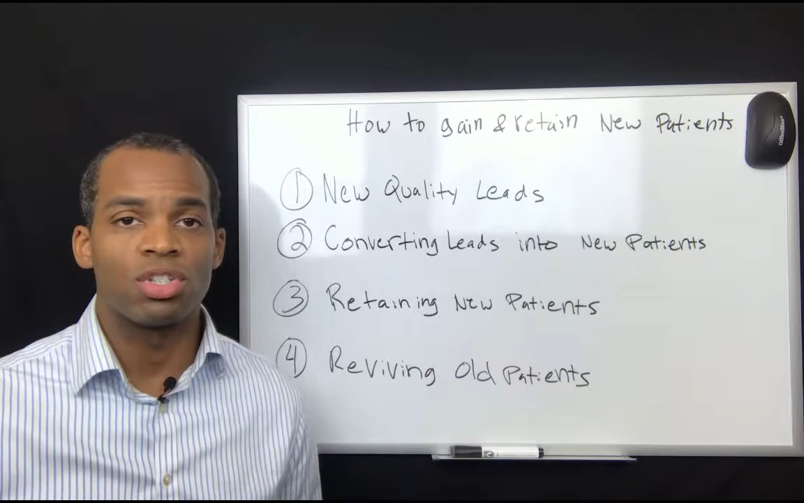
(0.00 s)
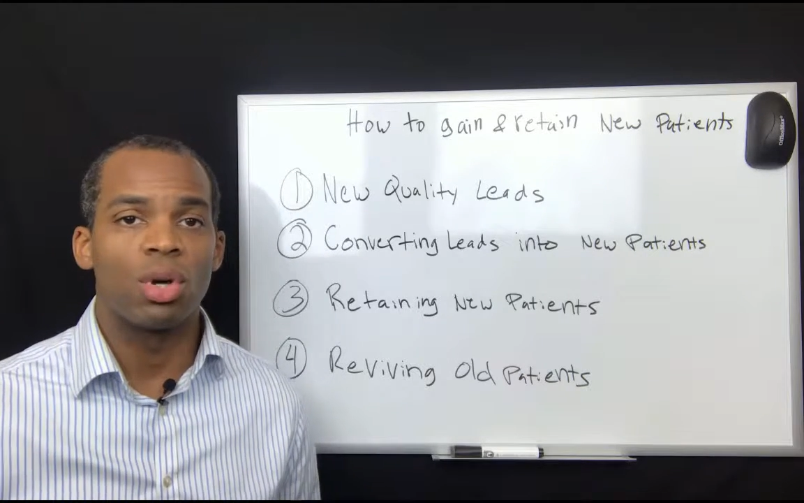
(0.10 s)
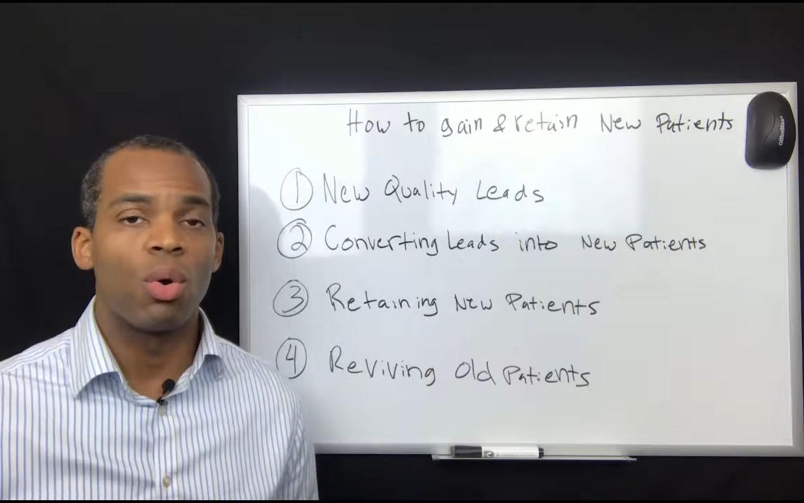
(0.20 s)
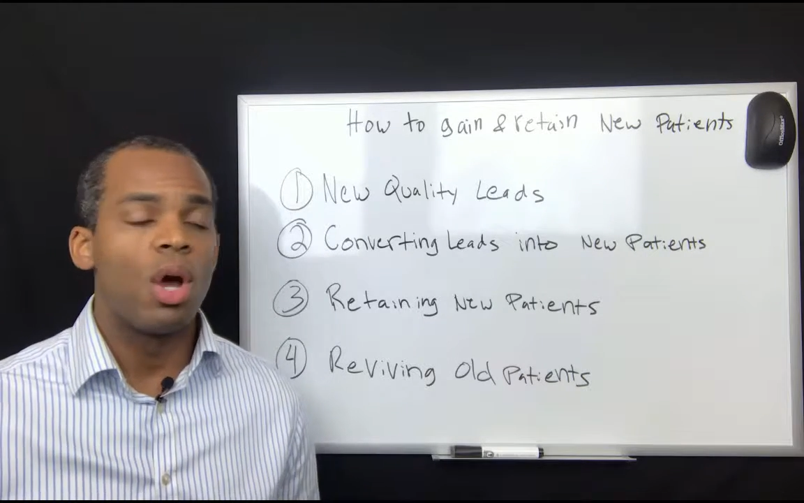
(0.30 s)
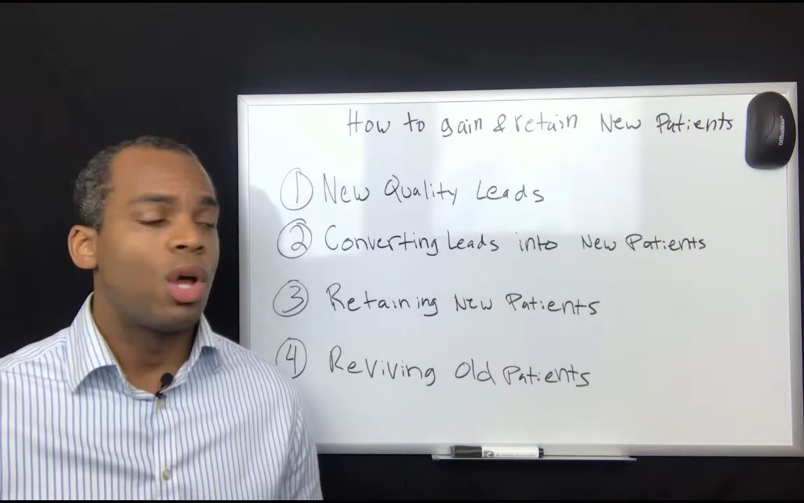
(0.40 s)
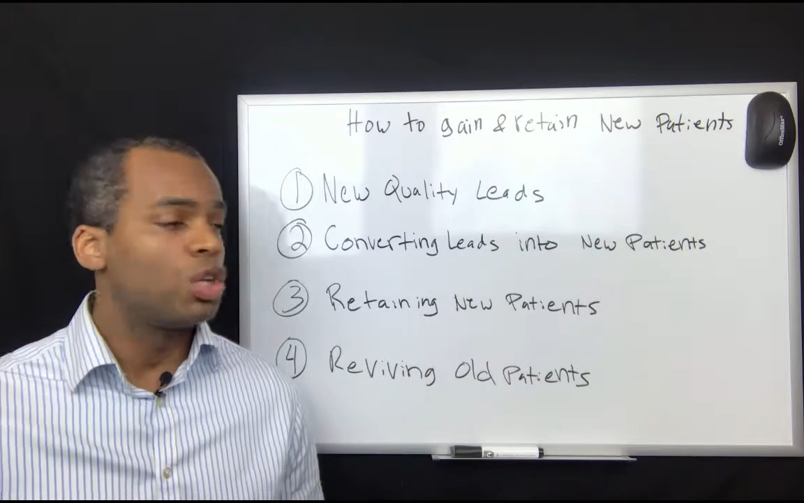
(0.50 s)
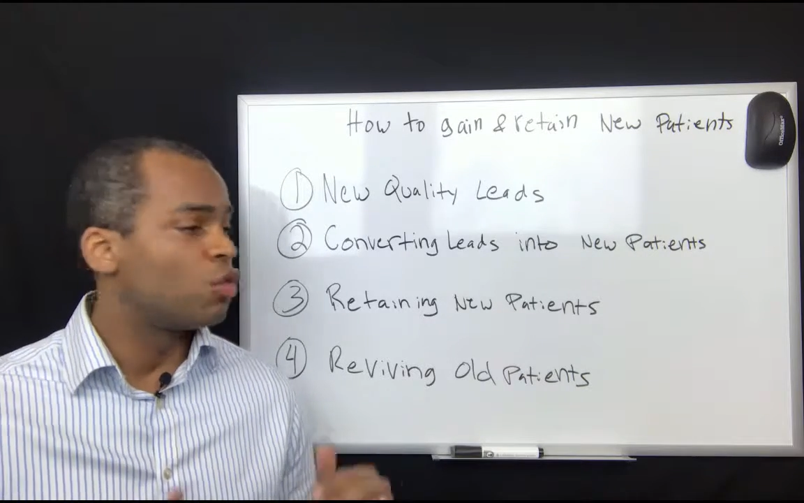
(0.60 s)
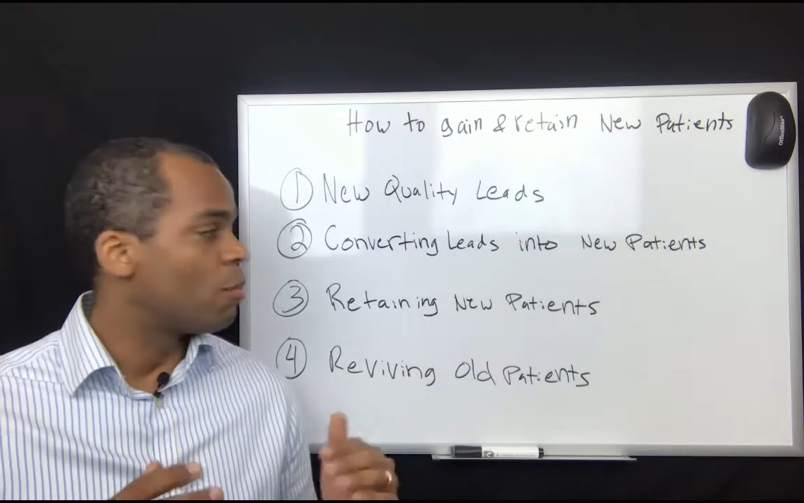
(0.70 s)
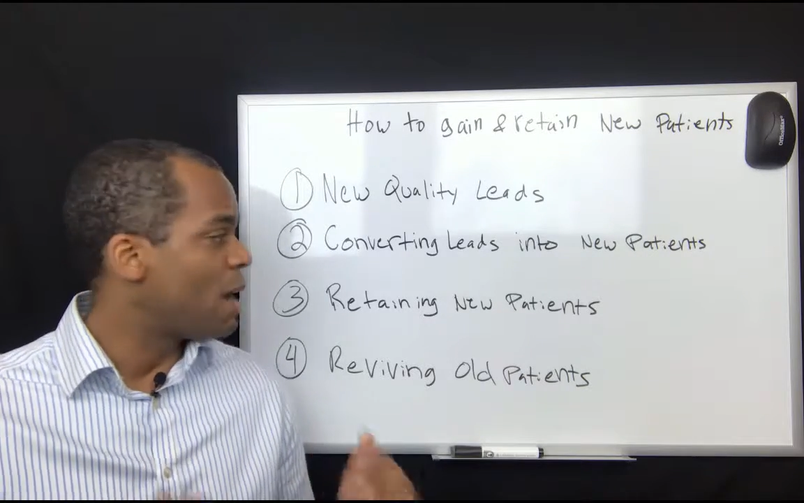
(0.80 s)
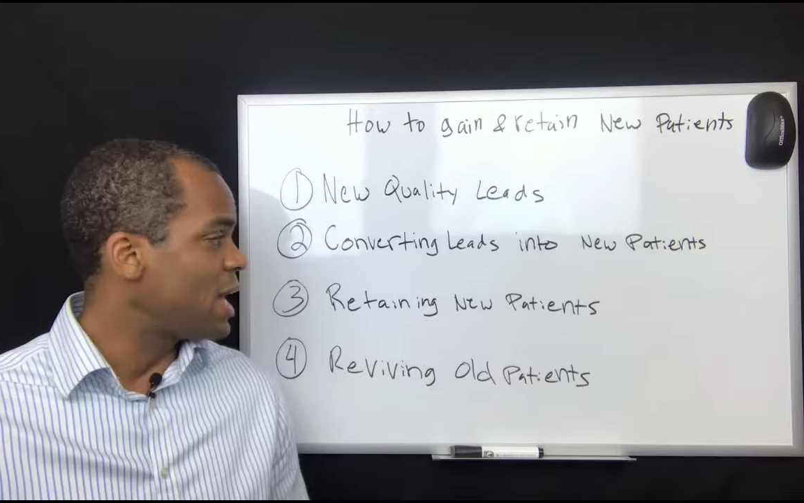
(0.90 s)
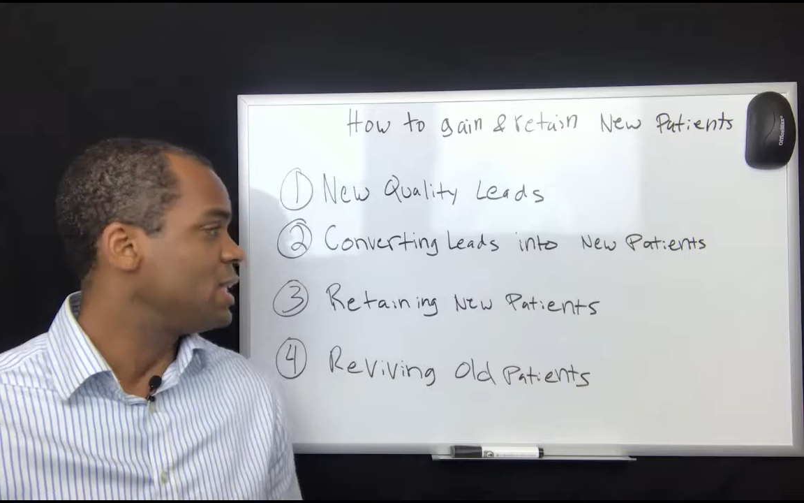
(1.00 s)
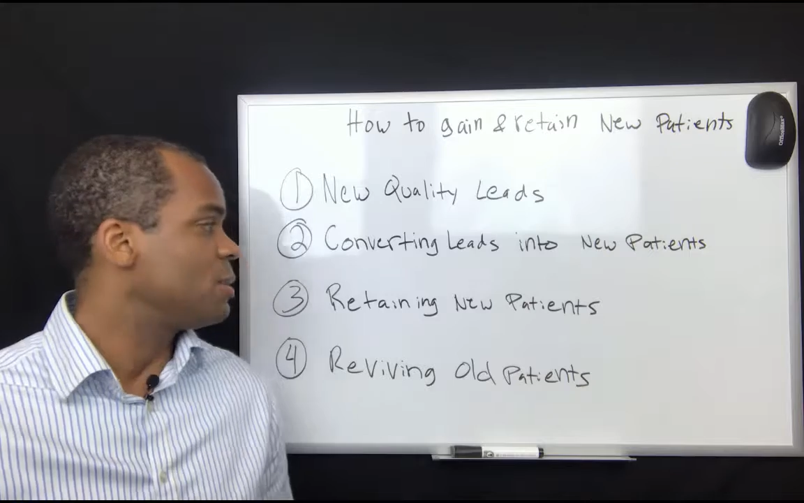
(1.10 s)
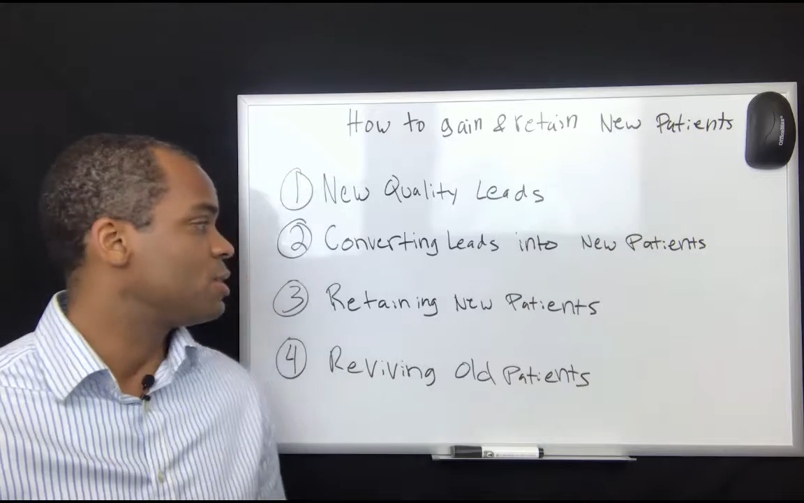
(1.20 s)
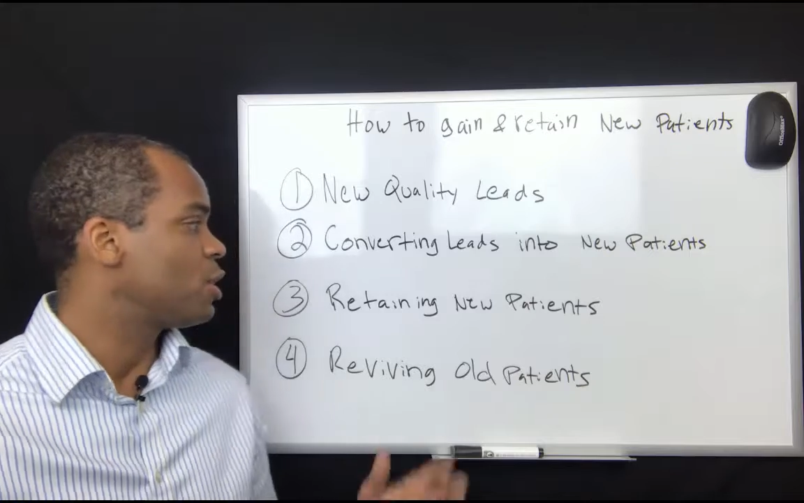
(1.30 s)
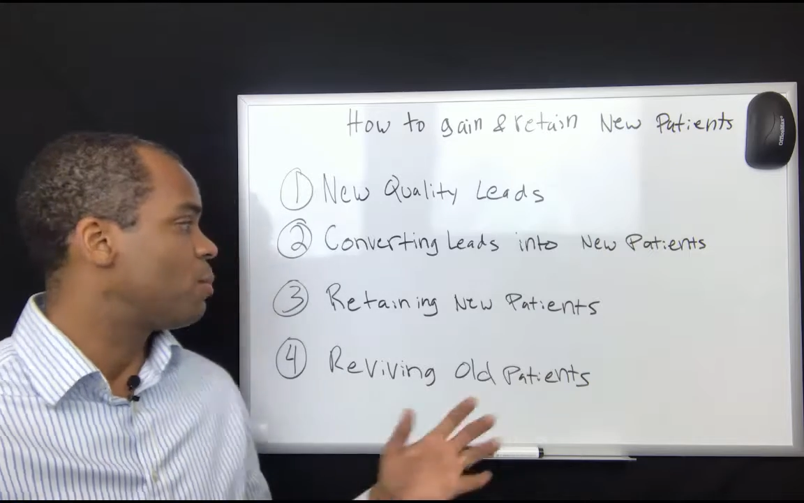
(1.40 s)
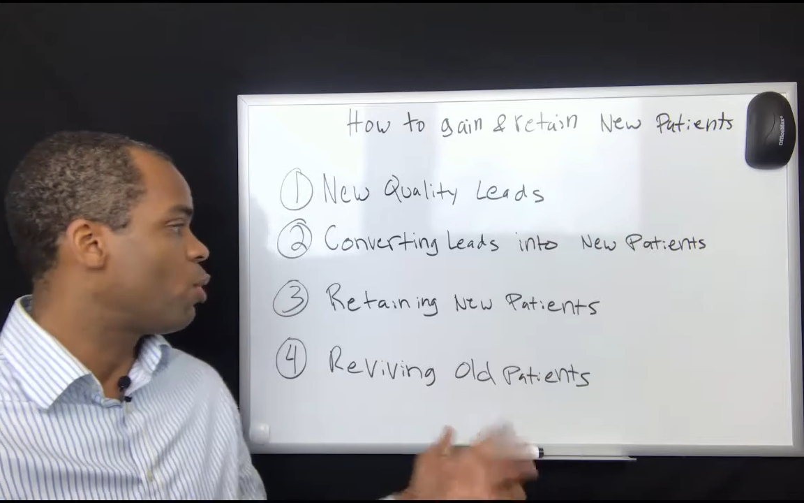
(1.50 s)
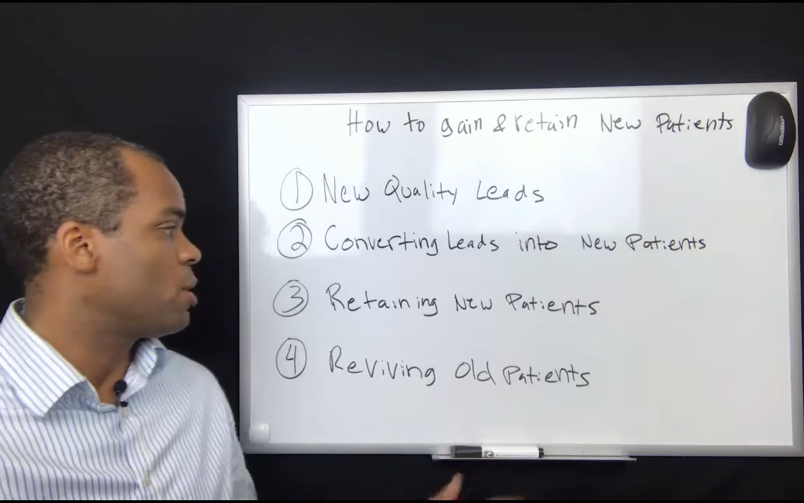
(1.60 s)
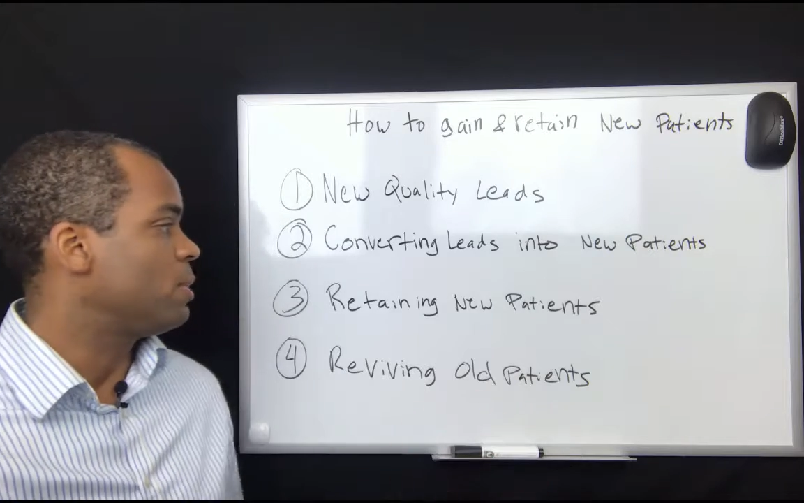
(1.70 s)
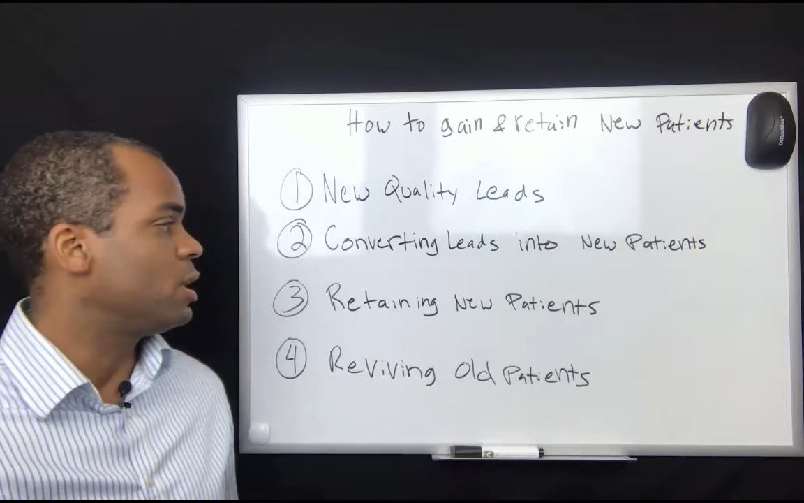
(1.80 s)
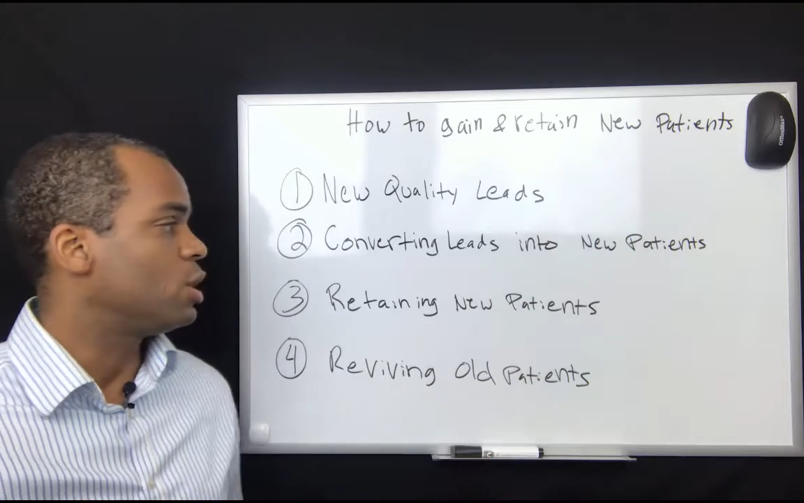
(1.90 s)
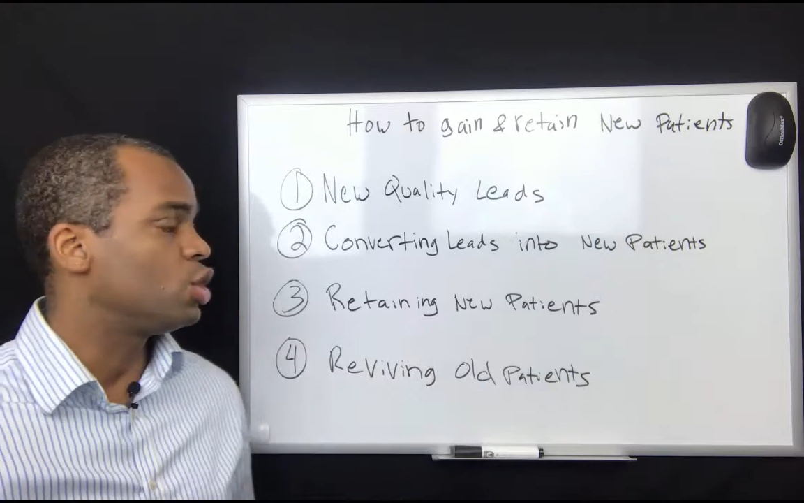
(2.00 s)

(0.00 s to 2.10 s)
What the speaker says: So you're reminding them of their appointment.